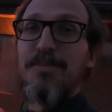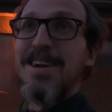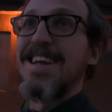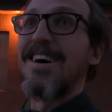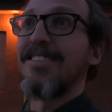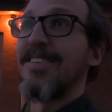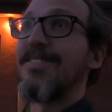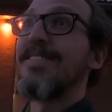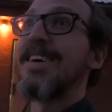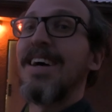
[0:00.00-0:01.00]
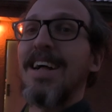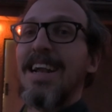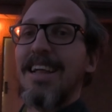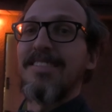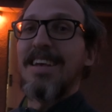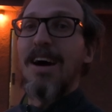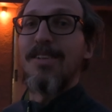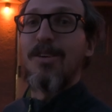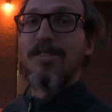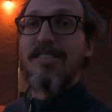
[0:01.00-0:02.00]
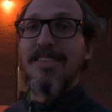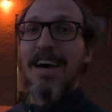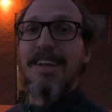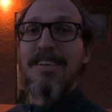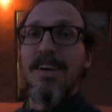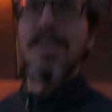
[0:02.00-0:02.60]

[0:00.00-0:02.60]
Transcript: pretty awesome. Let's see how it looks inside.